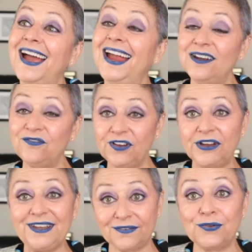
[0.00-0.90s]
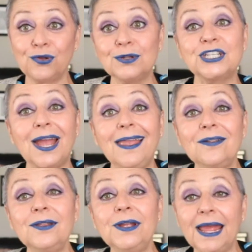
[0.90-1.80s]
I had a very difficult
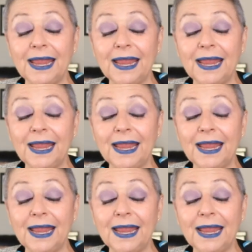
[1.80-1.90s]
childhood.